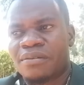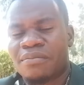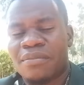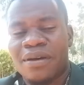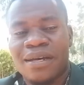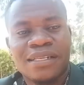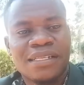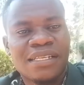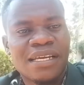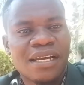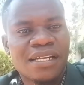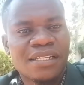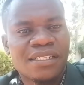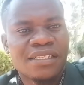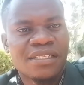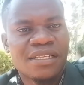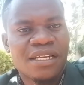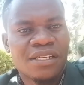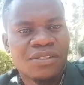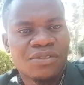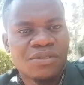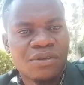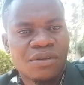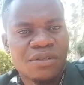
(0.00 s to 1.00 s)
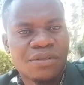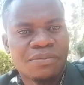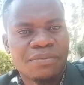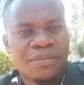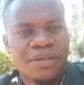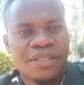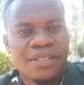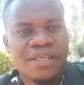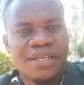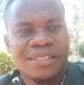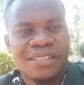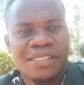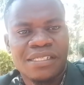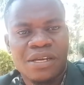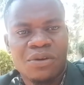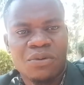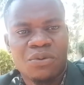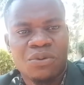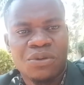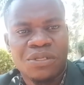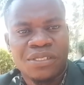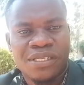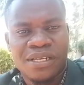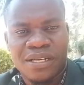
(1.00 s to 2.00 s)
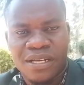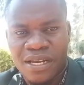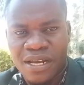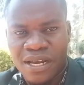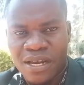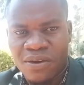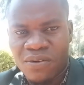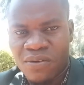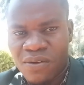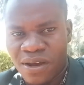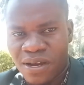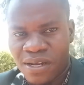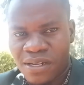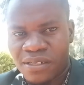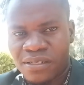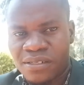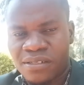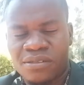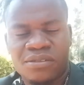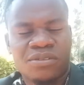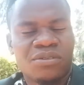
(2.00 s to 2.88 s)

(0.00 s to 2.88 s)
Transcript: But that does not mean that I was a coward.